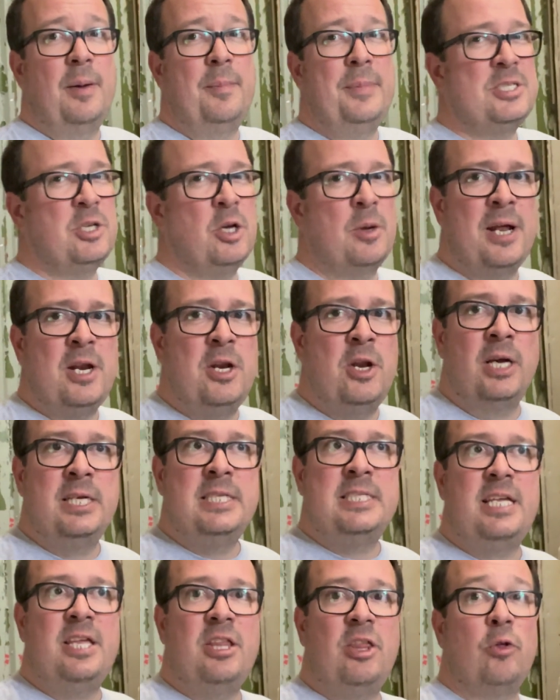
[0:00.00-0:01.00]
It's got about
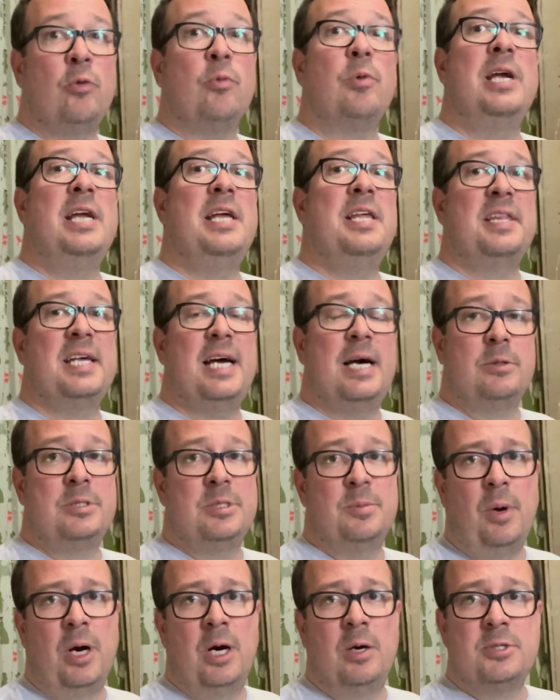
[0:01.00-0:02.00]

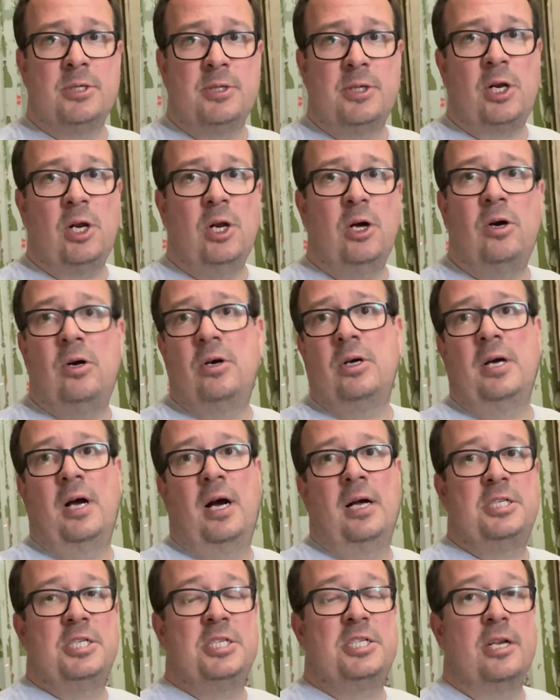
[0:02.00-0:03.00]
93,000 miles on the clock.
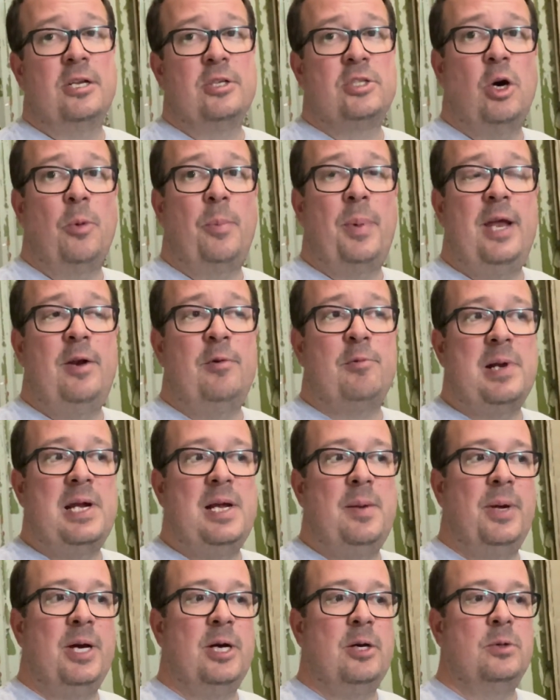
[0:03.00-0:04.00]
I'd just done a top end
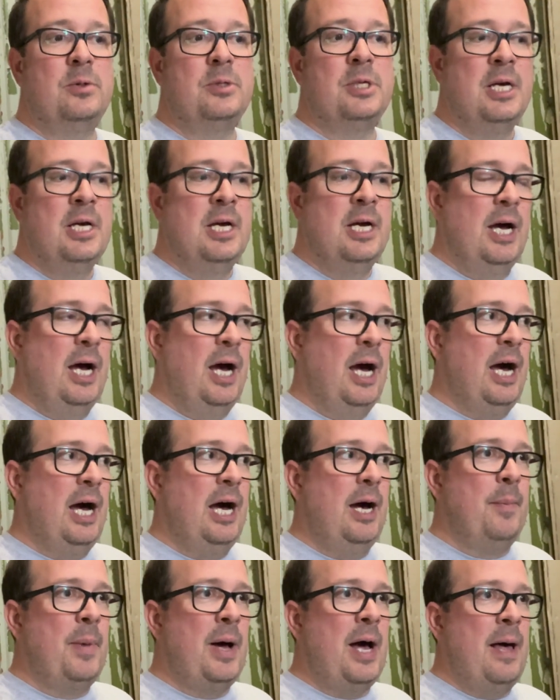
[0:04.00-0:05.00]
rebuild,
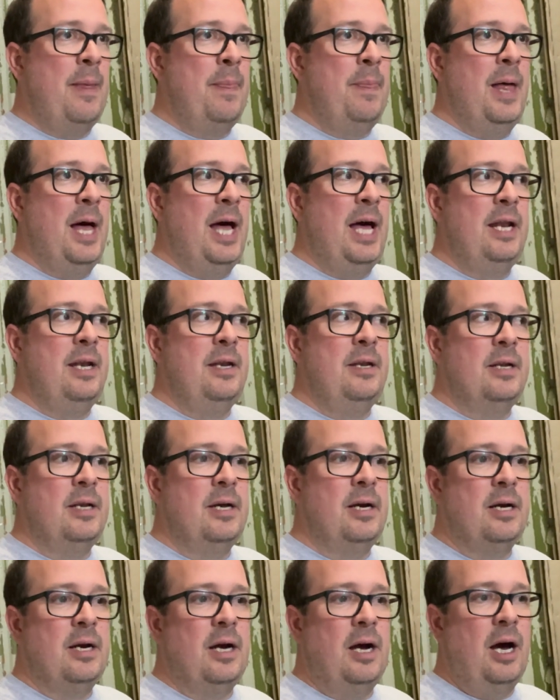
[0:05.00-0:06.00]
and then
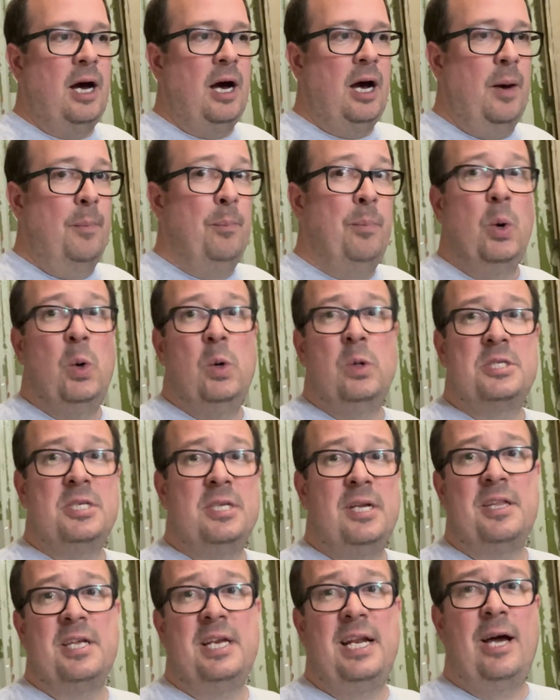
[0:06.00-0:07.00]
I bought
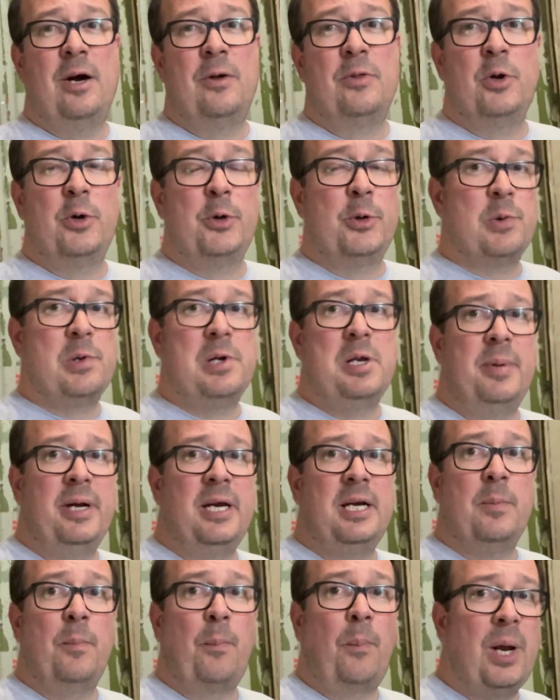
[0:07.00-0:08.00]
another Leon that had already
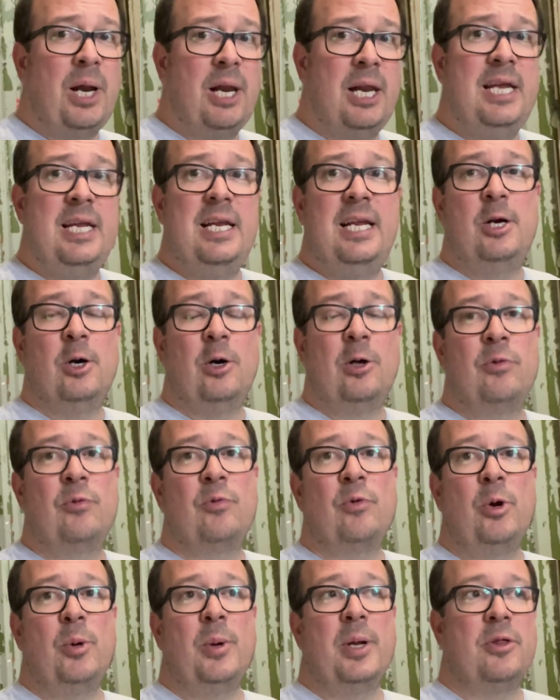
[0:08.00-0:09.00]
been completely gone
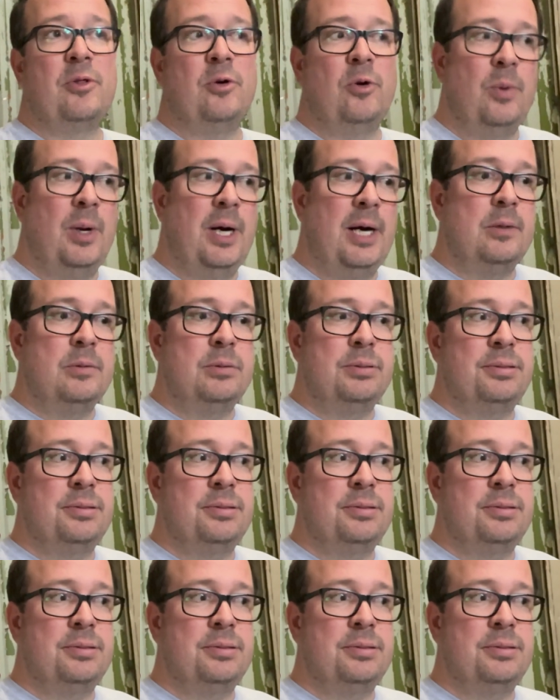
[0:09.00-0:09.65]
through, and I thought, well,